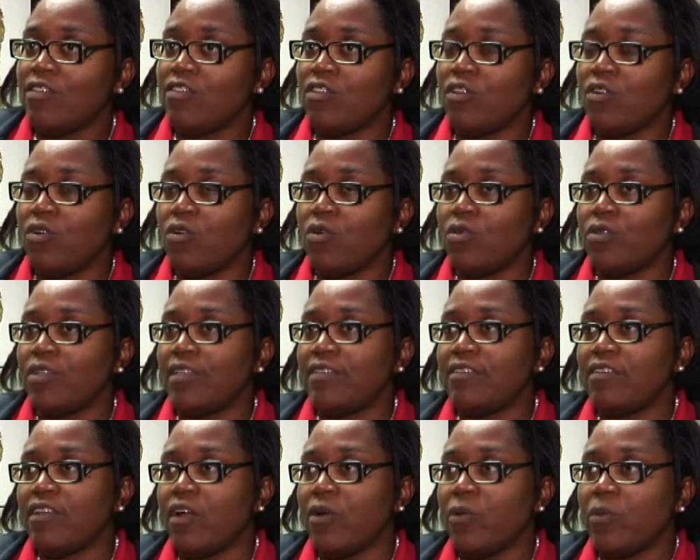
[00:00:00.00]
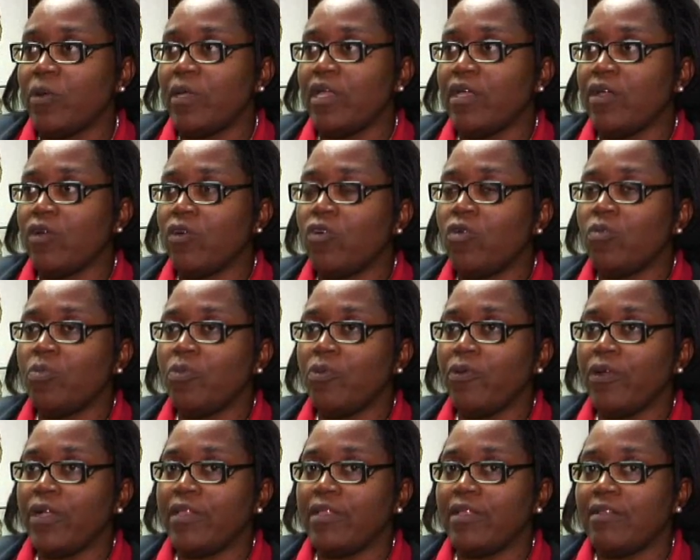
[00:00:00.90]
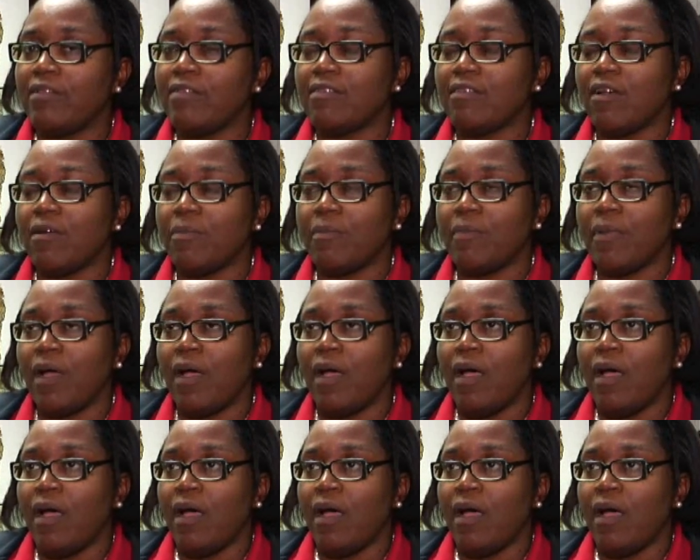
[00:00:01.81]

So this year we incorporated some